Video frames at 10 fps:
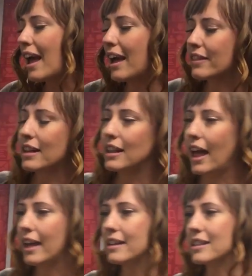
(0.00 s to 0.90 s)
and the
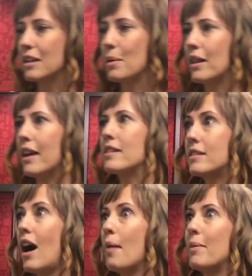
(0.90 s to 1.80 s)
client is going to be like,
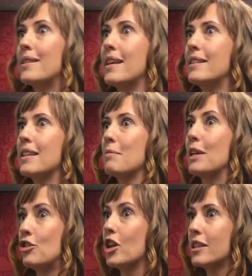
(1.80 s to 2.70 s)
stop assessing
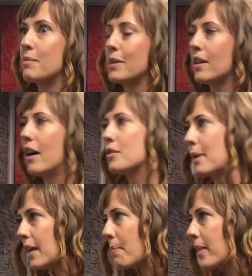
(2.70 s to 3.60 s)
me, just massage
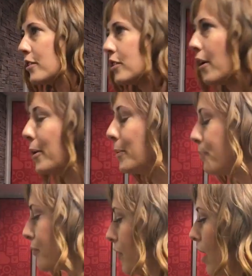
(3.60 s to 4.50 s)
me. So
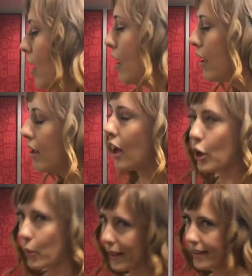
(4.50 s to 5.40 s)
a
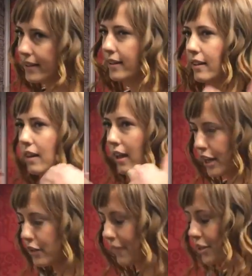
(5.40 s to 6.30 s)
quick
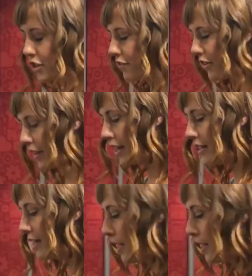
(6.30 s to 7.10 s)
intervention for this